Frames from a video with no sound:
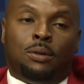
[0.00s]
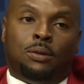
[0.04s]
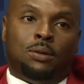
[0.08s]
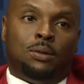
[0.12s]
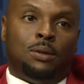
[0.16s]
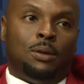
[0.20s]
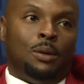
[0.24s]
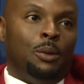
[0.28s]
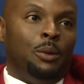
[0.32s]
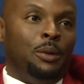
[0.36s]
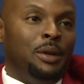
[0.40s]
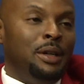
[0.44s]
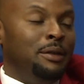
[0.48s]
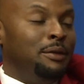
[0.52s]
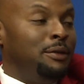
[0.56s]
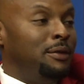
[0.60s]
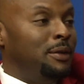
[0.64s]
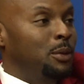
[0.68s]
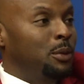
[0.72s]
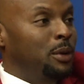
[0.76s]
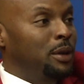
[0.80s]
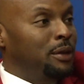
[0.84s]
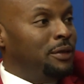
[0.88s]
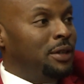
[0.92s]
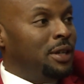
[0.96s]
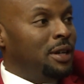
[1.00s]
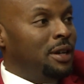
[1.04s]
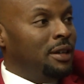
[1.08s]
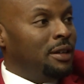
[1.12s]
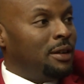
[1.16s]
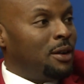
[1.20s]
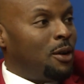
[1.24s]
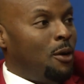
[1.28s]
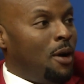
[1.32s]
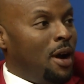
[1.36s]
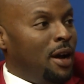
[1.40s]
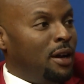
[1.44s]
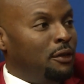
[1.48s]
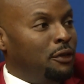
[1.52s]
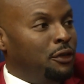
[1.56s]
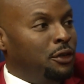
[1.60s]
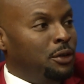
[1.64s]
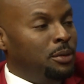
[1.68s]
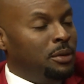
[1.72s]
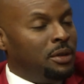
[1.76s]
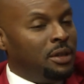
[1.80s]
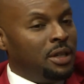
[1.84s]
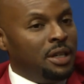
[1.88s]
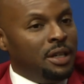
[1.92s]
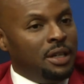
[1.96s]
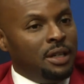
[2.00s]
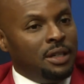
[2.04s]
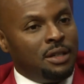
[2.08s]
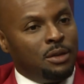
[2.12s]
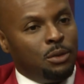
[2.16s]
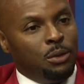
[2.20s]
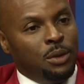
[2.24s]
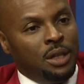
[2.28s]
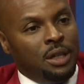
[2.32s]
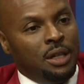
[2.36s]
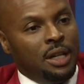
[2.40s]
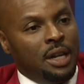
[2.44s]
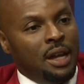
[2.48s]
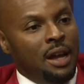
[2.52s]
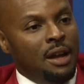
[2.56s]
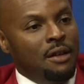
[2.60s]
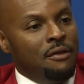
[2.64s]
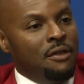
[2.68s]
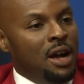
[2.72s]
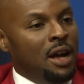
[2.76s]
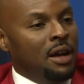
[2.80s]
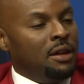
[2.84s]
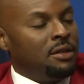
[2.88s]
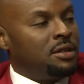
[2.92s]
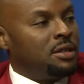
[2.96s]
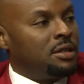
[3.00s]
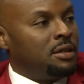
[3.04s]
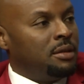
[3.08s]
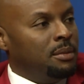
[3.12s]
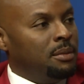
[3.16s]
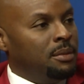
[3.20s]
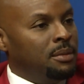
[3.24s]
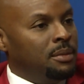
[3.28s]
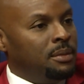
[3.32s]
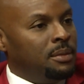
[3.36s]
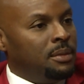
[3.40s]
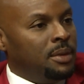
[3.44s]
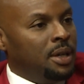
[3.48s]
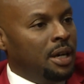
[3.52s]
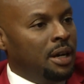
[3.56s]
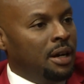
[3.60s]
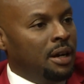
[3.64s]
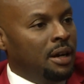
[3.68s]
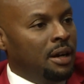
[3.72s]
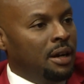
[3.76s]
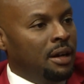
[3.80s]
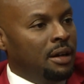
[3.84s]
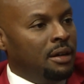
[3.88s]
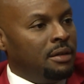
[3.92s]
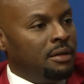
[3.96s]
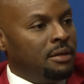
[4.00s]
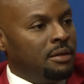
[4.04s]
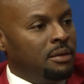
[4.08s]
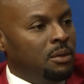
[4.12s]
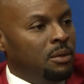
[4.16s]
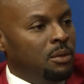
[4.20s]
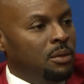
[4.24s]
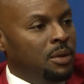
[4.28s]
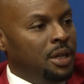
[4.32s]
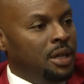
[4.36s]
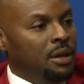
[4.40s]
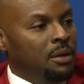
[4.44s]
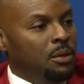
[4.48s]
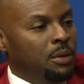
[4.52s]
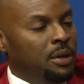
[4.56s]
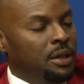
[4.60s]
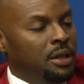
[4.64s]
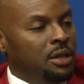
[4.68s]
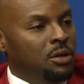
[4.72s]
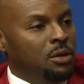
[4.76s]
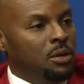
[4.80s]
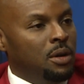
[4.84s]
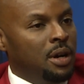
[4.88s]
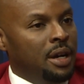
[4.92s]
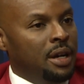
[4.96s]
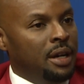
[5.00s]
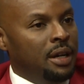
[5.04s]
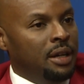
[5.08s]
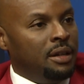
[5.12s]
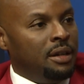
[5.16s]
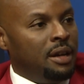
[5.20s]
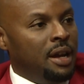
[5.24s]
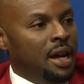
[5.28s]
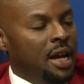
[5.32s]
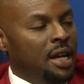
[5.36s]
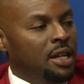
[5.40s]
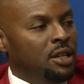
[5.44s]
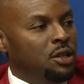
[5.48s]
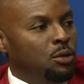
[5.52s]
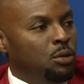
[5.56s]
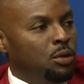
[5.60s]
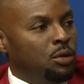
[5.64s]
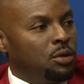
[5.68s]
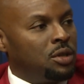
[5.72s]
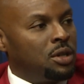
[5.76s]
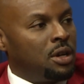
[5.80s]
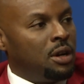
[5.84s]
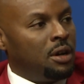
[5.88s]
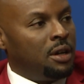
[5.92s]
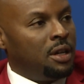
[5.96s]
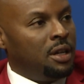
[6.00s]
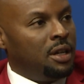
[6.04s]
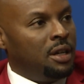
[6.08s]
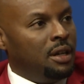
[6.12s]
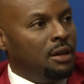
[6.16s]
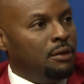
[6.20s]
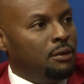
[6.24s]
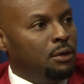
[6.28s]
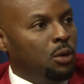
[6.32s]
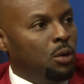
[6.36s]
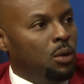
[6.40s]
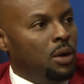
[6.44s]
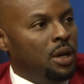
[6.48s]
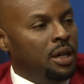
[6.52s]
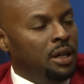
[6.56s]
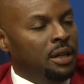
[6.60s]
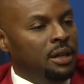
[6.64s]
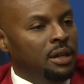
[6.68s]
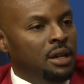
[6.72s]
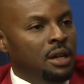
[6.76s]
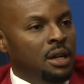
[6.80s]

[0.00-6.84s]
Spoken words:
we've done quite a few things. We gave out some. We do a annual turkey giveaway.